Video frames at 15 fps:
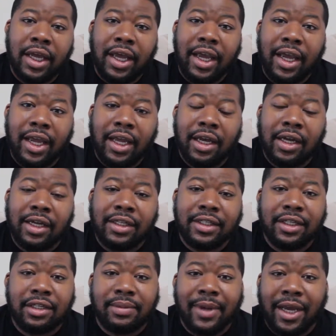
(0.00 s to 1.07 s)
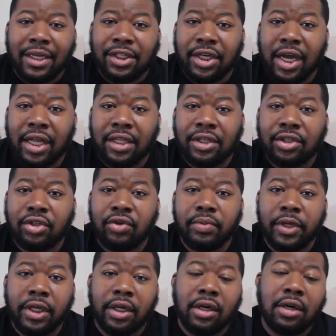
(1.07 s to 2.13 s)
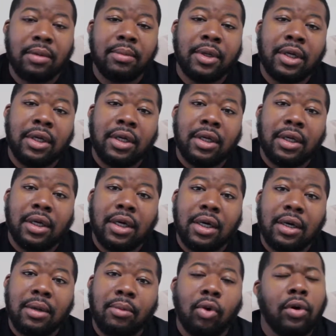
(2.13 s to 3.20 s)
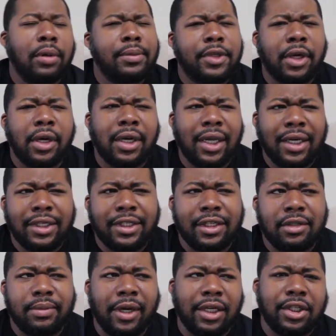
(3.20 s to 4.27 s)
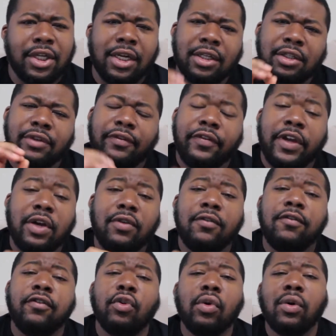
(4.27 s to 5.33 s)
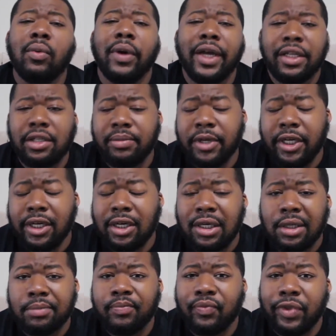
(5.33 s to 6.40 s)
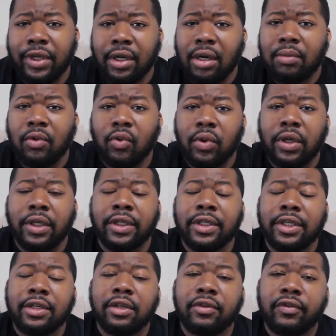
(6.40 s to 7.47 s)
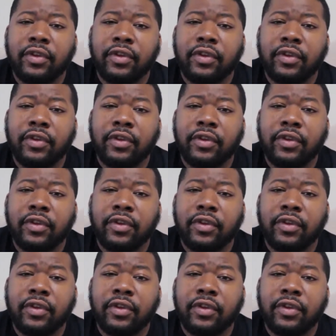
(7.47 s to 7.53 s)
a uh, six pack challenge to become, um, or I'm sorry, not a six pack challenge, a fatal four way to become the number one contender